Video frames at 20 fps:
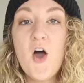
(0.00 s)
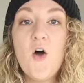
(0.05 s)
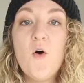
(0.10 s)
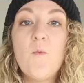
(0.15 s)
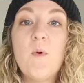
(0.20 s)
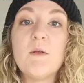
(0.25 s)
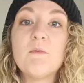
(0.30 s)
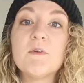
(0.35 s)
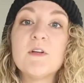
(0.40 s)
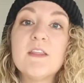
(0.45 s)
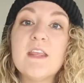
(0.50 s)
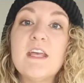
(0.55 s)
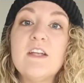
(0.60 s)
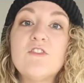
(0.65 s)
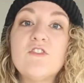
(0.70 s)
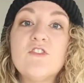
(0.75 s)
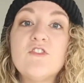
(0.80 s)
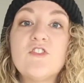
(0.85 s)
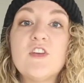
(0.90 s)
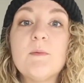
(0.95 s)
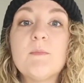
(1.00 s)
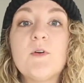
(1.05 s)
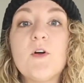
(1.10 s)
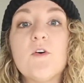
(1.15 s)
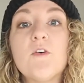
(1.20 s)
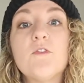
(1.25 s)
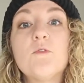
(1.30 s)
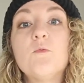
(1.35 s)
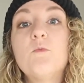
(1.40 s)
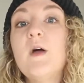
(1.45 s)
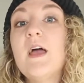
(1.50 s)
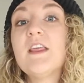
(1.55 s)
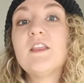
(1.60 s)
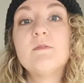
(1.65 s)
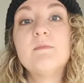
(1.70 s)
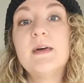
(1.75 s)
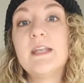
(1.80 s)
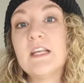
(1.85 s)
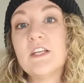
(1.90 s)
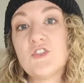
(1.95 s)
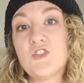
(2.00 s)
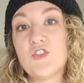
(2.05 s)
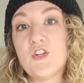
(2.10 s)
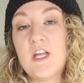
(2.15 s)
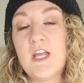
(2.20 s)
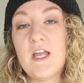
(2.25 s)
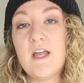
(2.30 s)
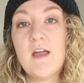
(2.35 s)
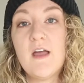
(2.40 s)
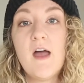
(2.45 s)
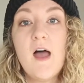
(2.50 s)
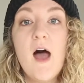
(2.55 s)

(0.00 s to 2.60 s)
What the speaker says: When relationship goes with ministry,